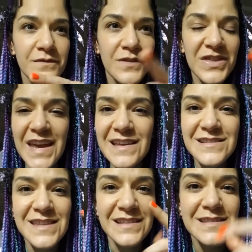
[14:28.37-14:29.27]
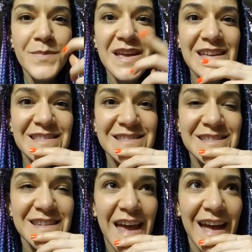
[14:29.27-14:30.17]
things that
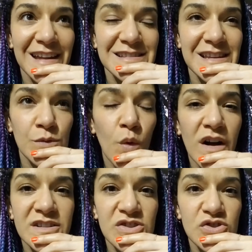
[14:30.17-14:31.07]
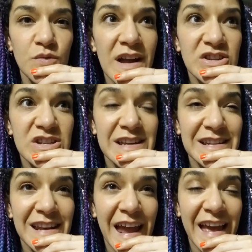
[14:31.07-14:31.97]
spins, and he walked your
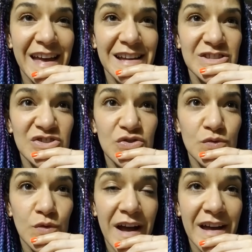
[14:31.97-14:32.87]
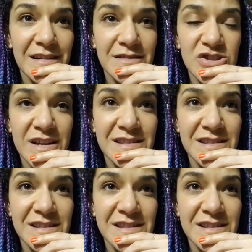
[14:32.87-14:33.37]
direction, and you had just